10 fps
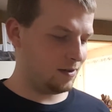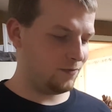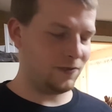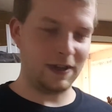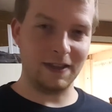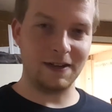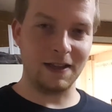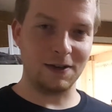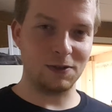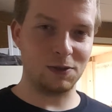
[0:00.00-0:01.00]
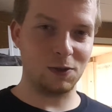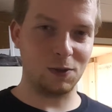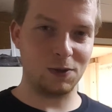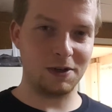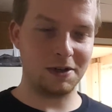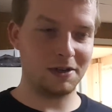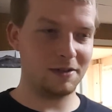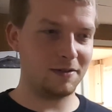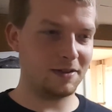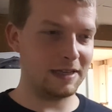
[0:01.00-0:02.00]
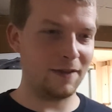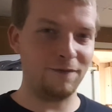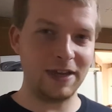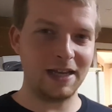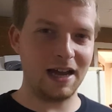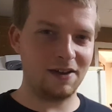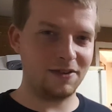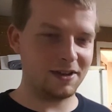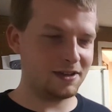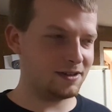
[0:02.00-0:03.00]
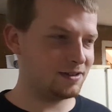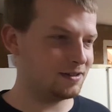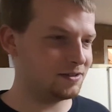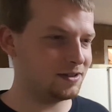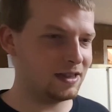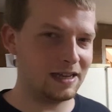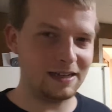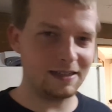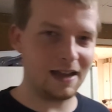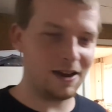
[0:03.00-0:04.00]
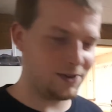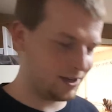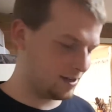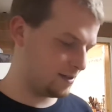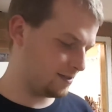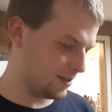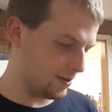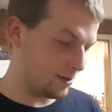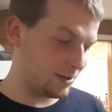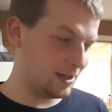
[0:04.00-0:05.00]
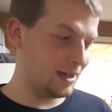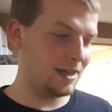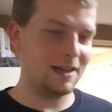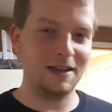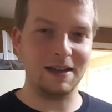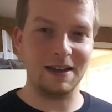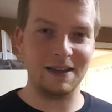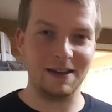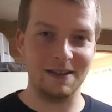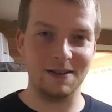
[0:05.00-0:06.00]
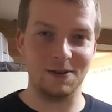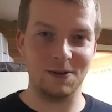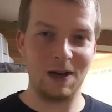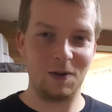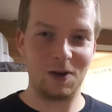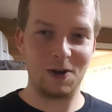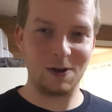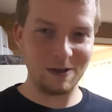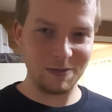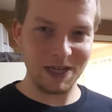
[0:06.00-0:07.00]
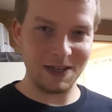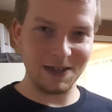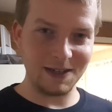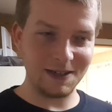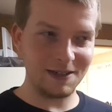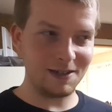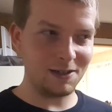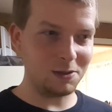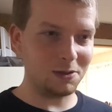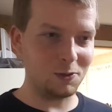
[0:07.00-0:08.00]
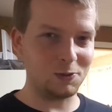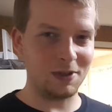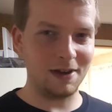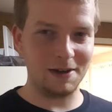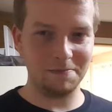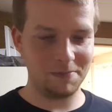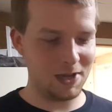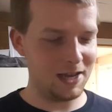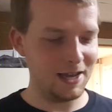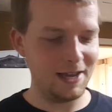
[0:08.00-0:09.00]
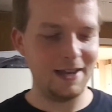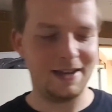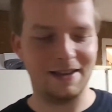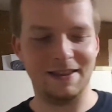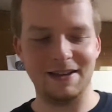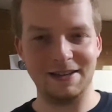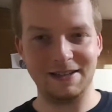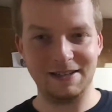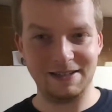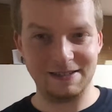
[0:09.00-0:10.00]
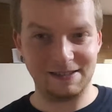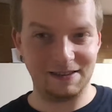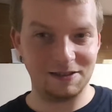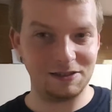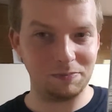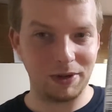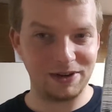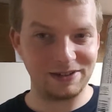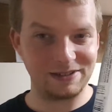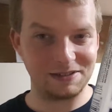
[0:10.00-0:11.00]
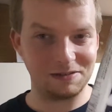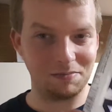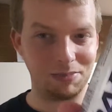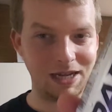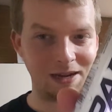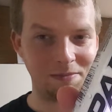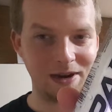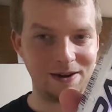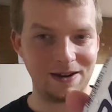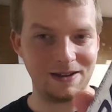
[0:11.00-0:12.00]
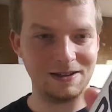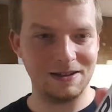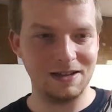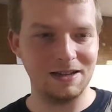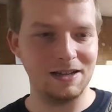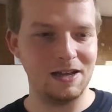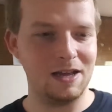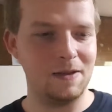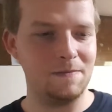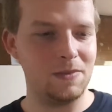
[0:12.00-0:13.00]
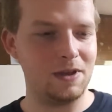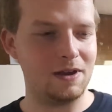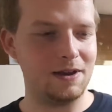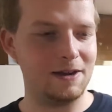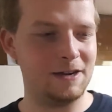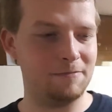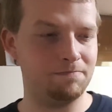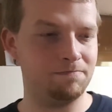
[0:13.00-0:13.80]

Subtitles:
feeling a little sore in the feet area, leg area, so gotta get a little alcohol in me to loosen up, and that is the Sparks BlackBerry. I